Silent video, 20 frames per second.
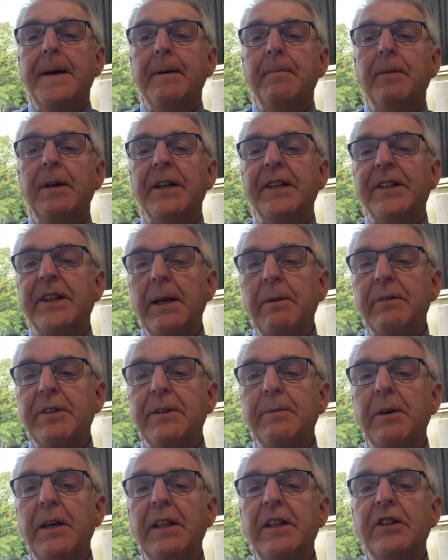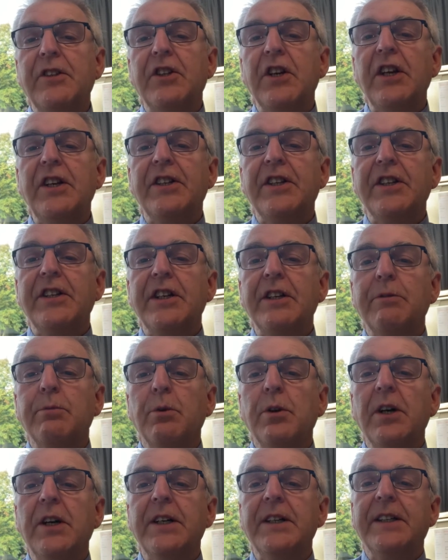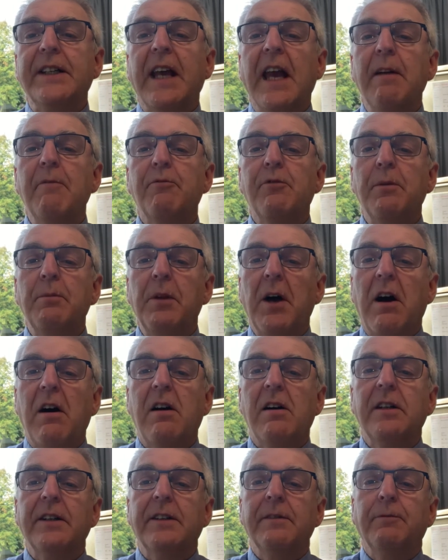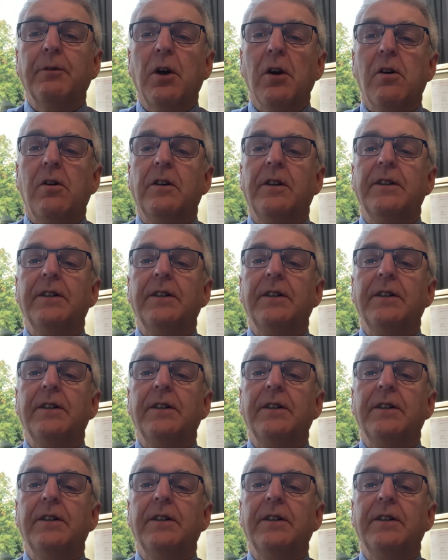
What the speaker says: But it seems to me that Jesus' words came from the heart of God,